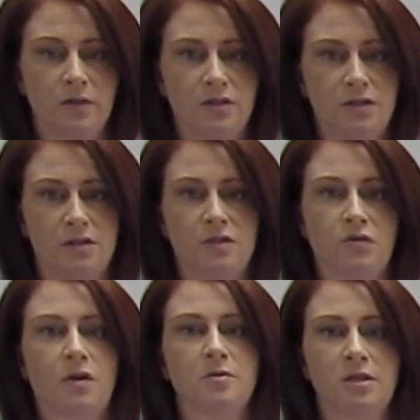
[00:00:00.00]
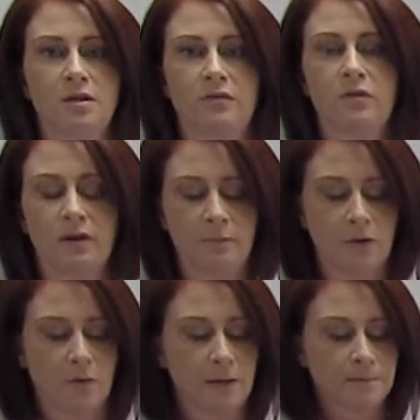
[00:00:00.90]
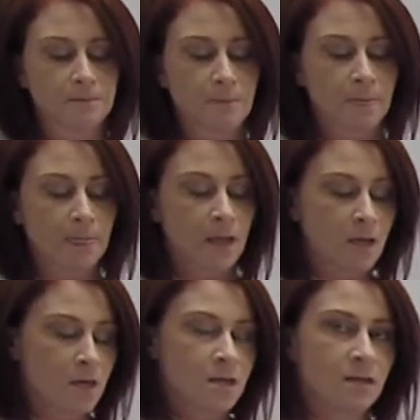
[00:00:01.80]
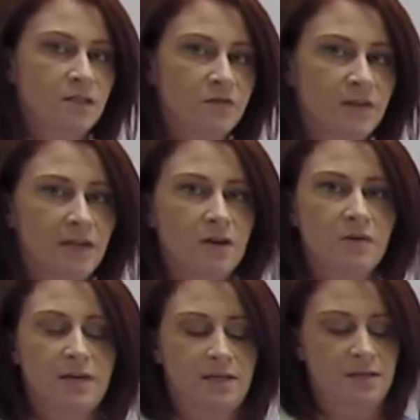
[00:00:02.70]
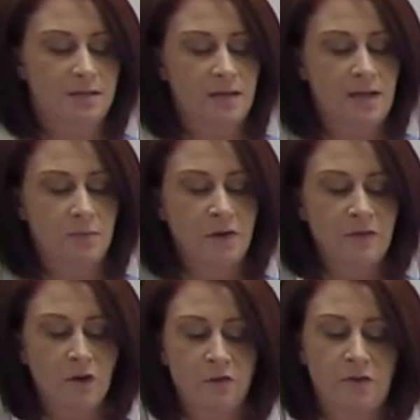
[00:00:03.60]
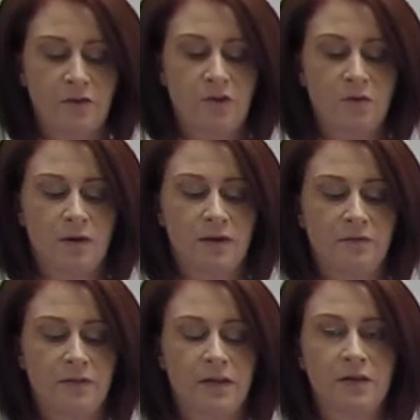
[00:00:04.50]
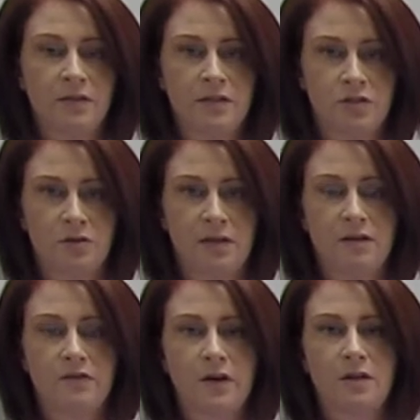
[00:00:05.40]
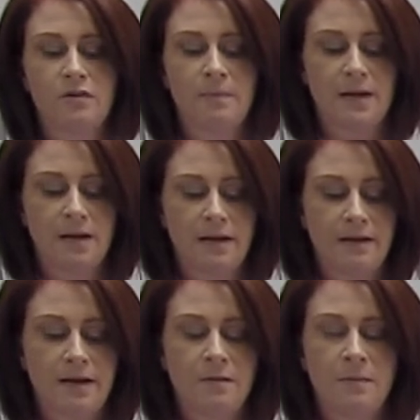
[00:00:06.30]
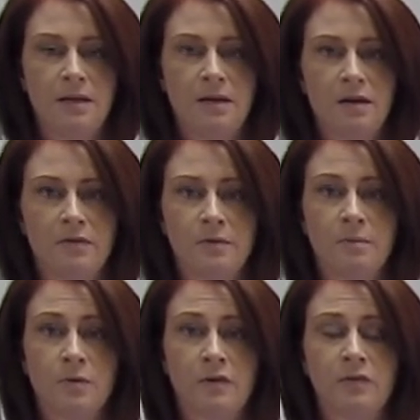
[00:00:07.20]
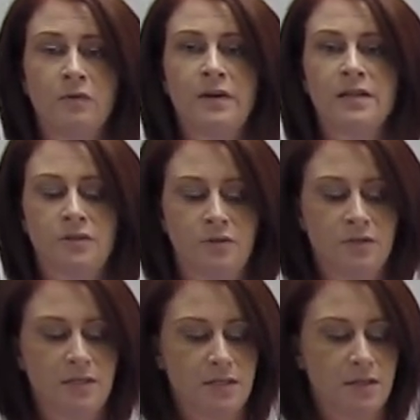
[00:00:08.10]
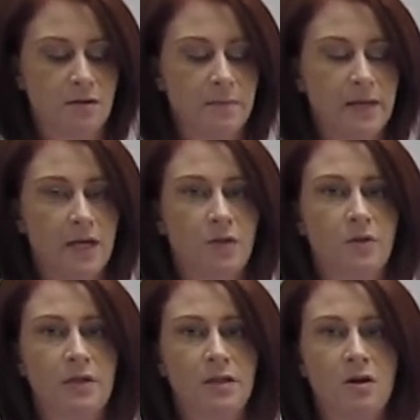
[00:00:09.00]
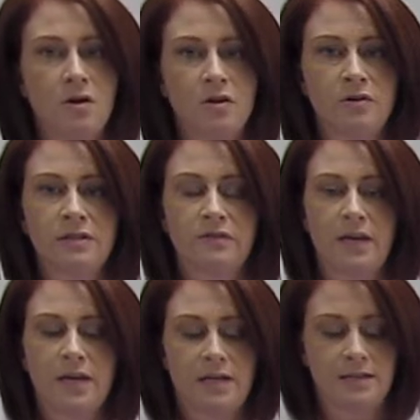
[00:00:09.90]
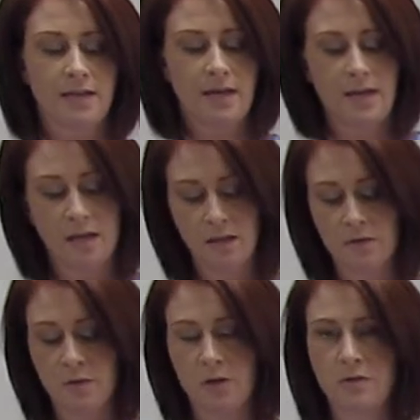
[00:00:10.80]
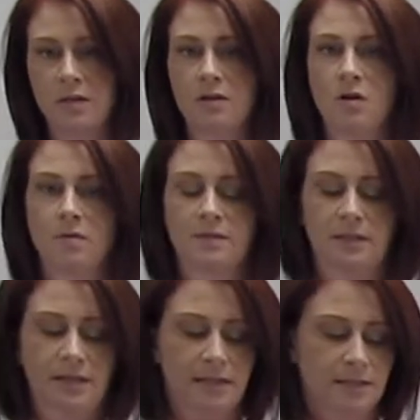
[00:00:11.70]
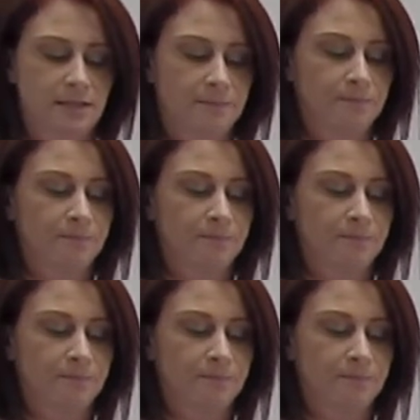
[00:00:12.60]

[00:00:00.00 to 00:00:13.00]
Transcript: with just description of what I'm doing. This video is a brief overview of the health history, followed by anatomy of the peripheral vascular system, including the arteries, veins, and lymph nodes in the arms and legs.